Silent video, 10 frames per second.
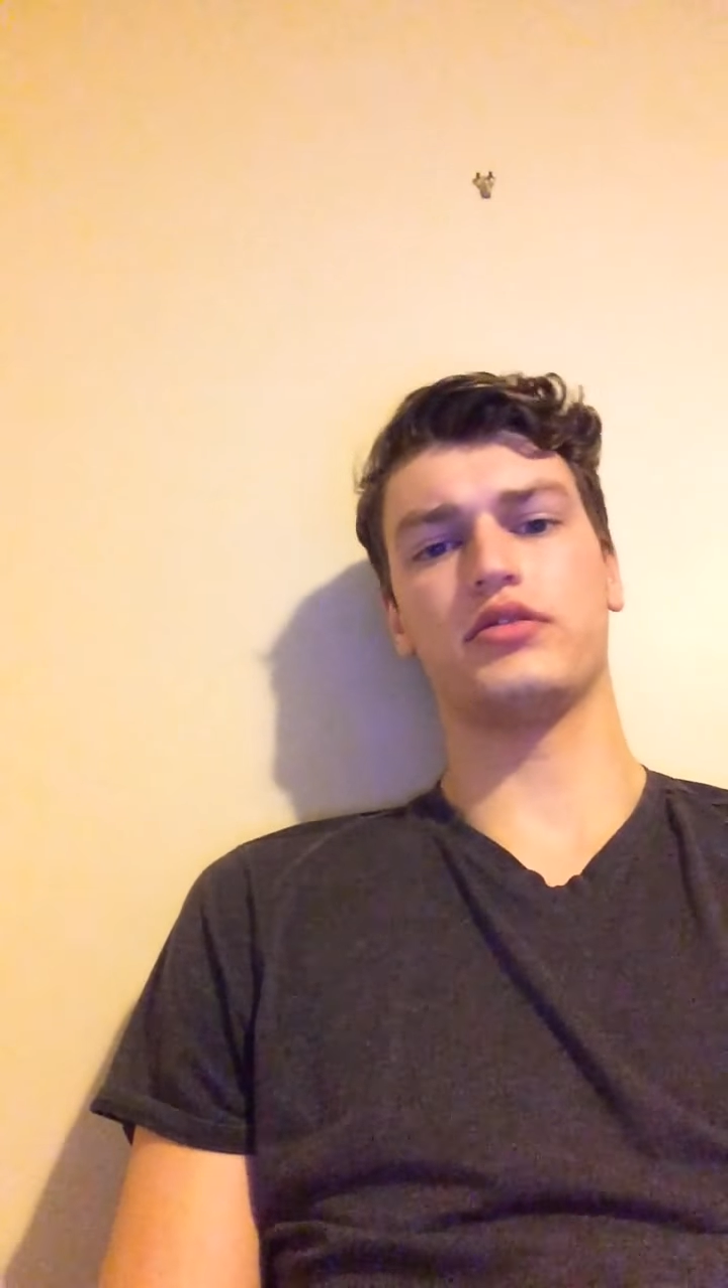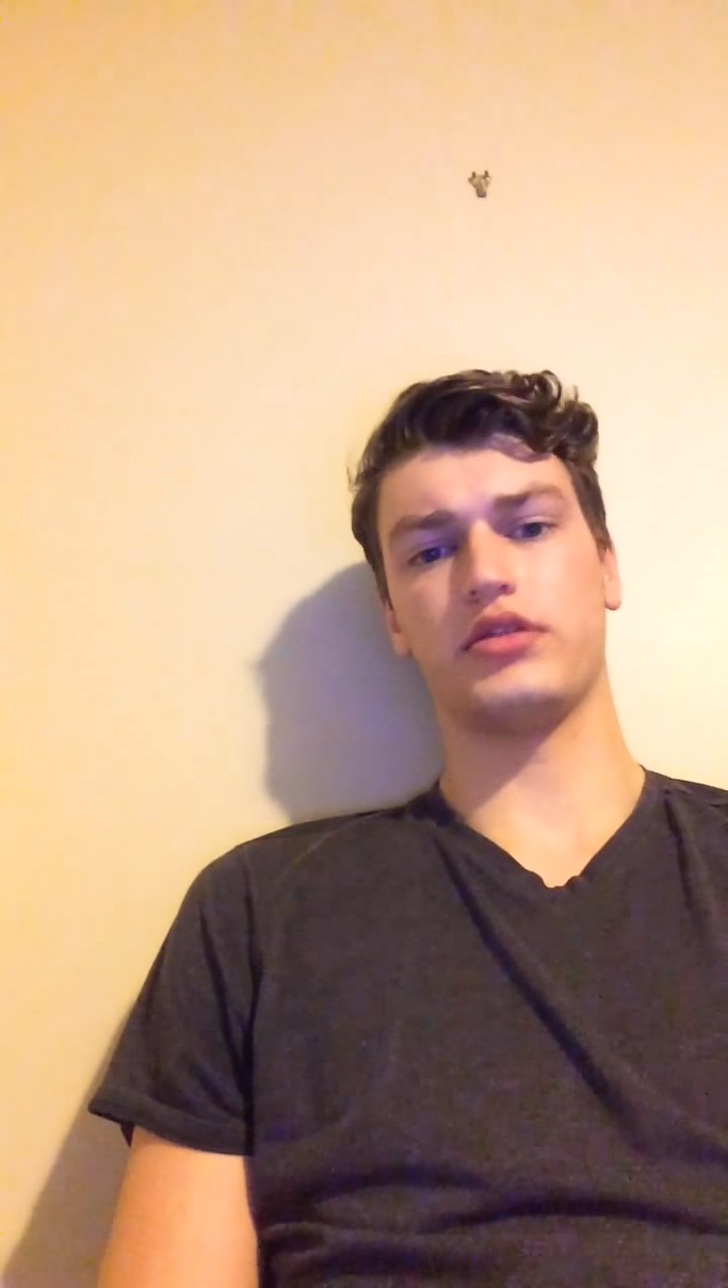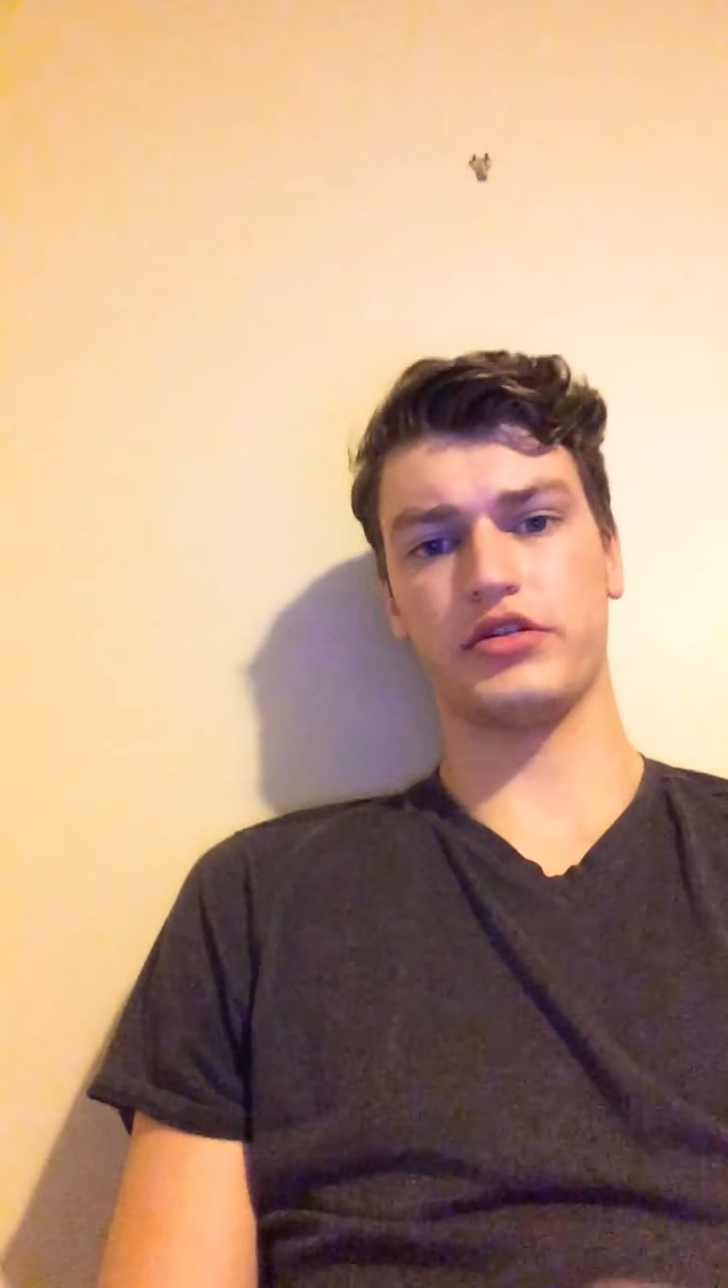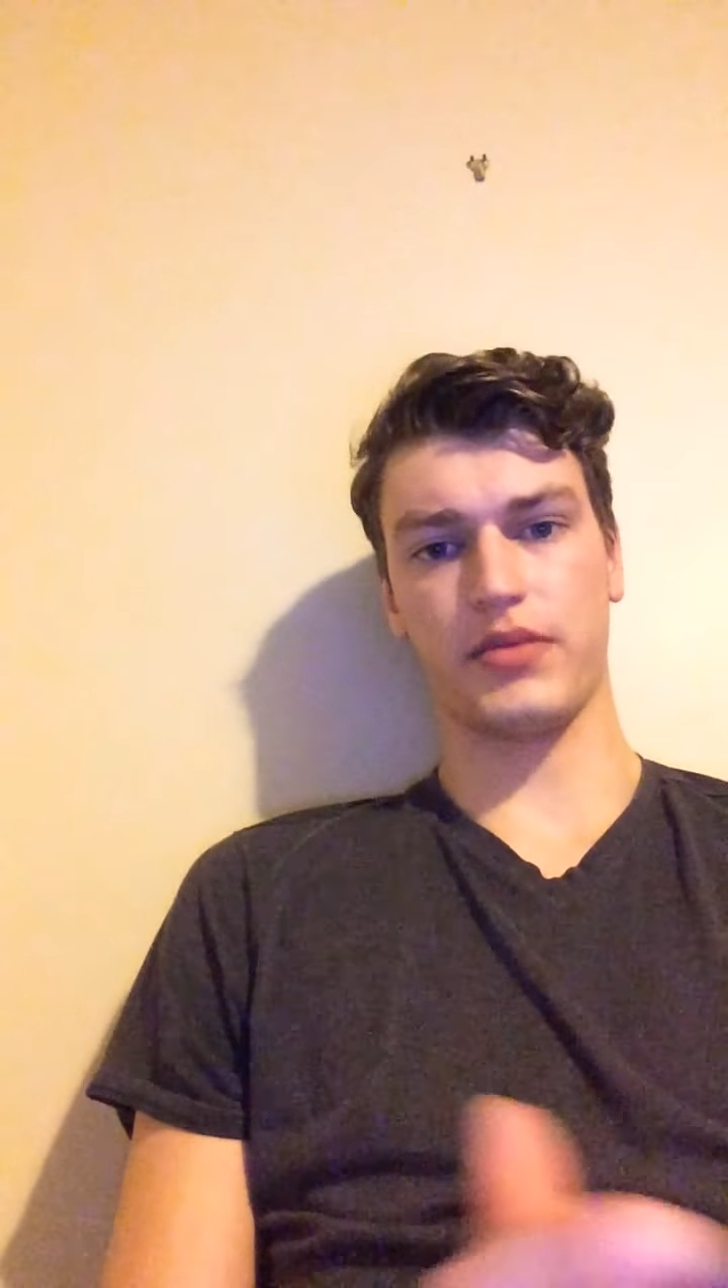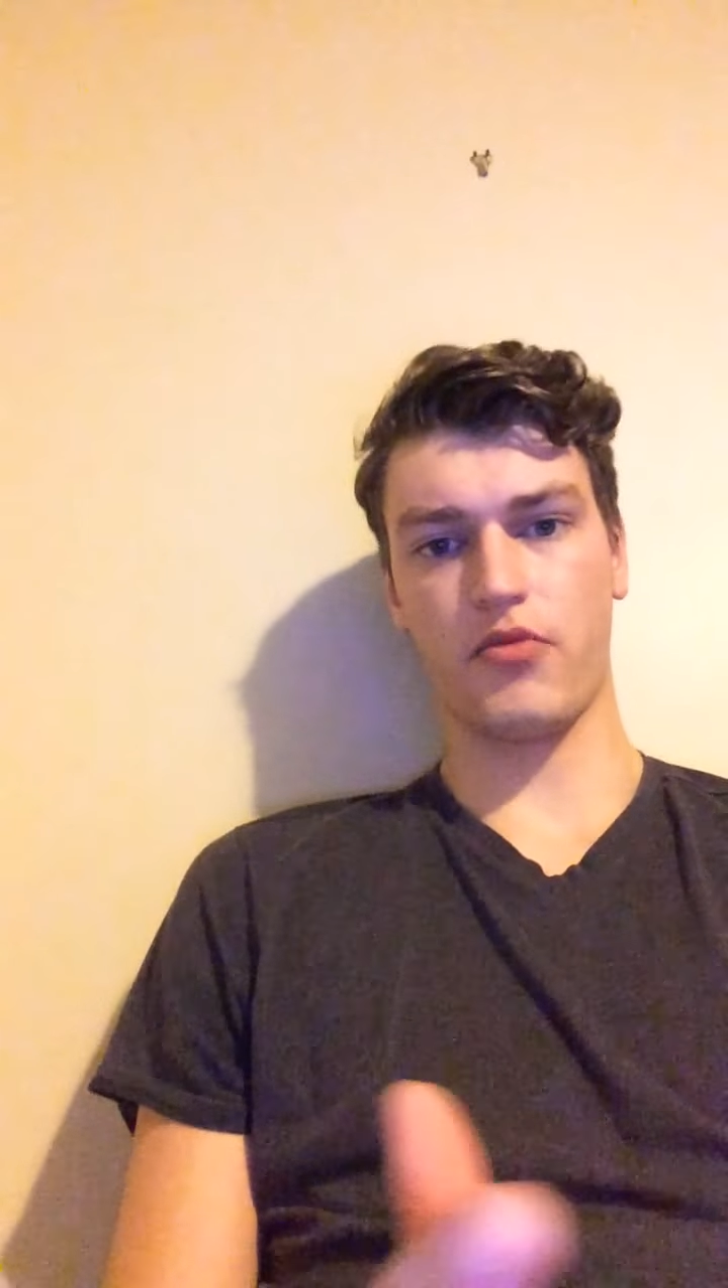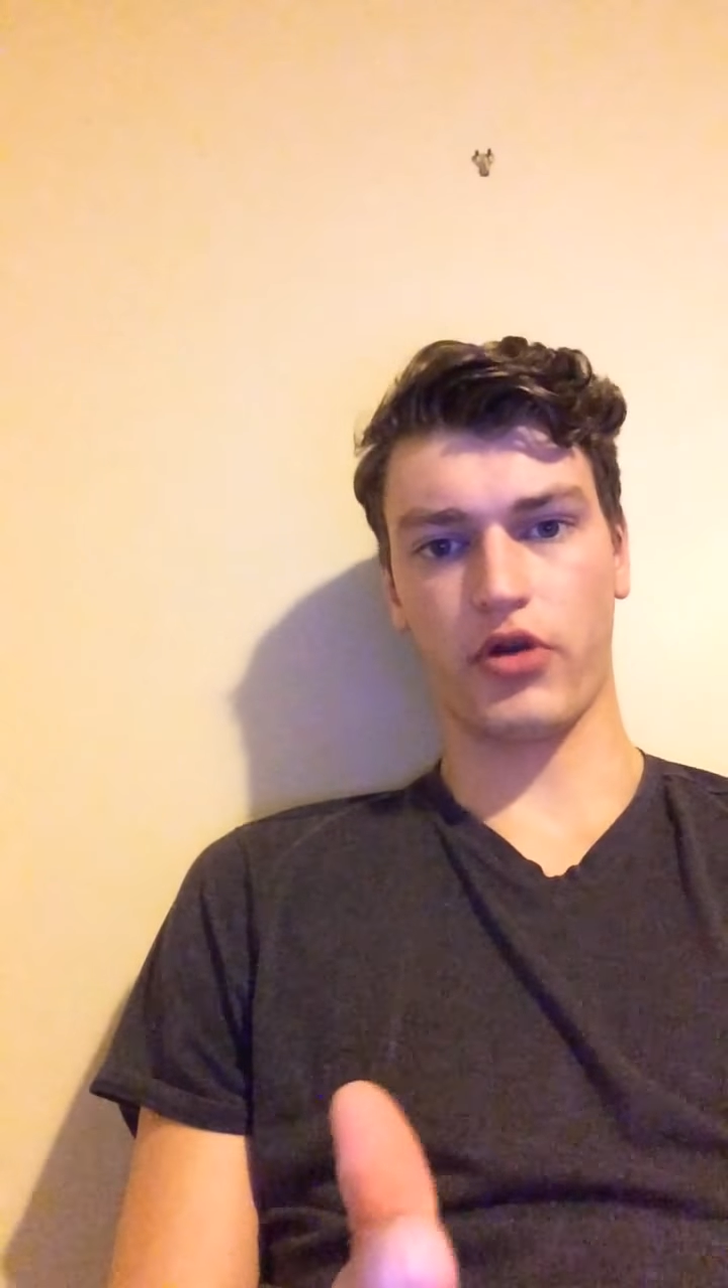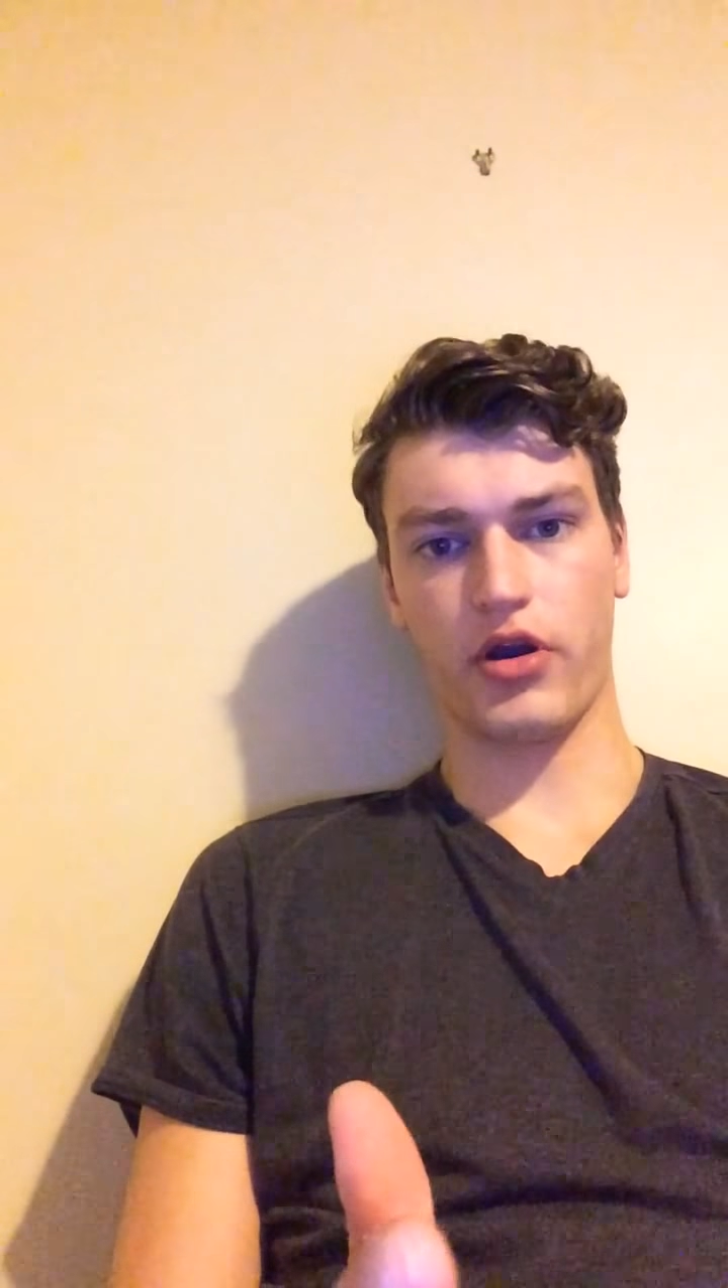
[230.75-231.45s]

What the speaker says: there's like more